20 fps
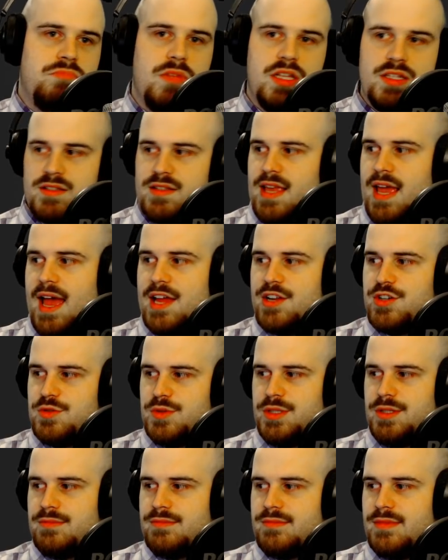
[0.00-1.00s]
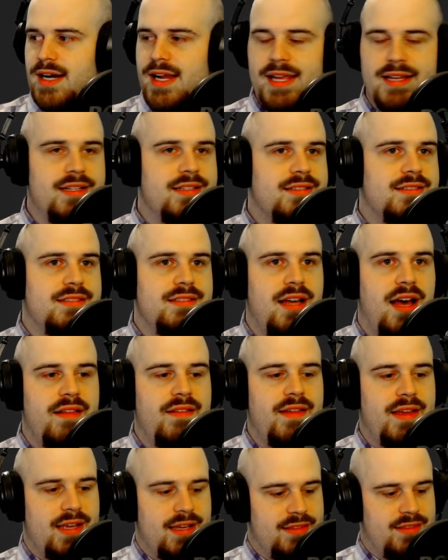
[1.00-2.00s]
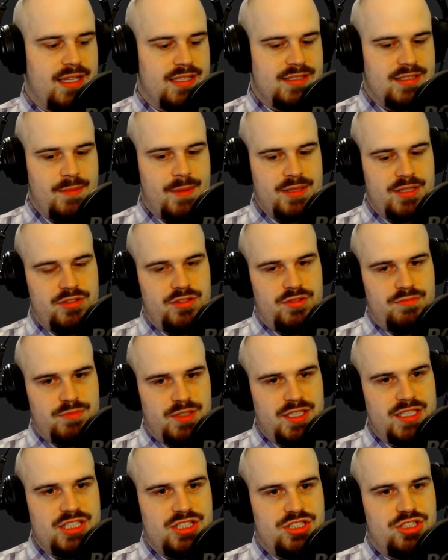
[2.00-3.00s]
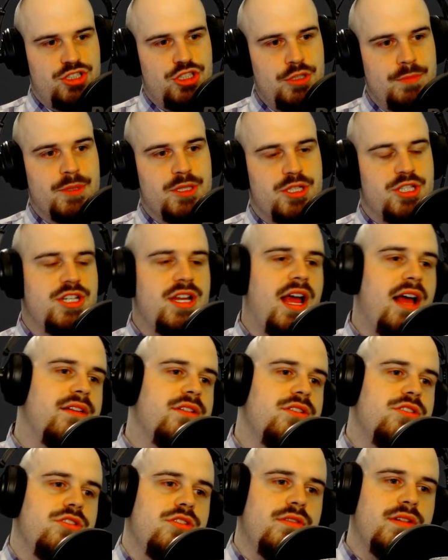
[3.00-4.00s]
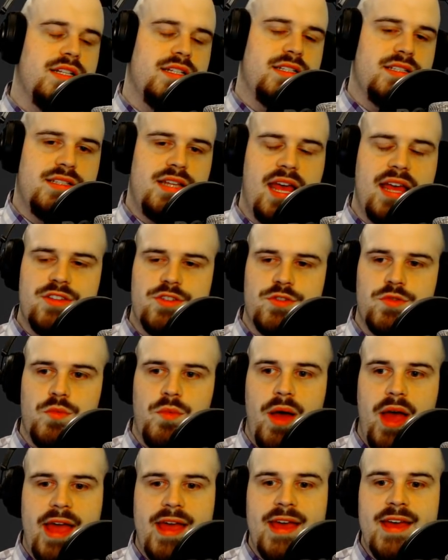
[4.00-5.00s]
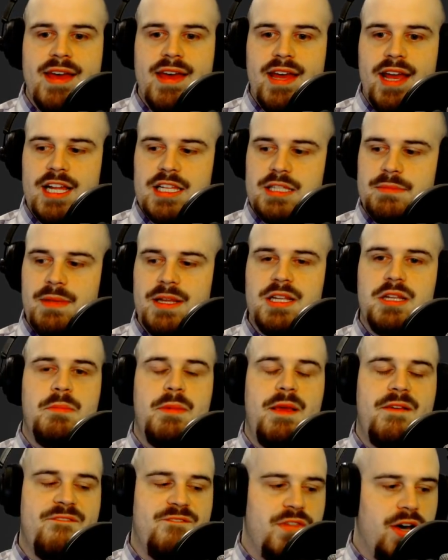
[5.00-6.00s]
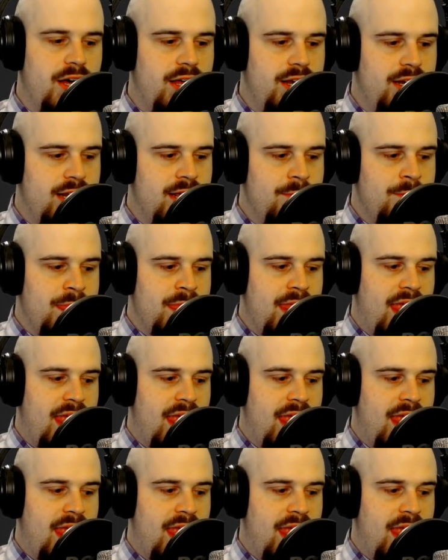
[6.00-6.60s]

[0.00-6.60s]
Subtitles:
it's casual, right? It's not like it's not meant to really super challenge you in an intense way. It's meant to be fun.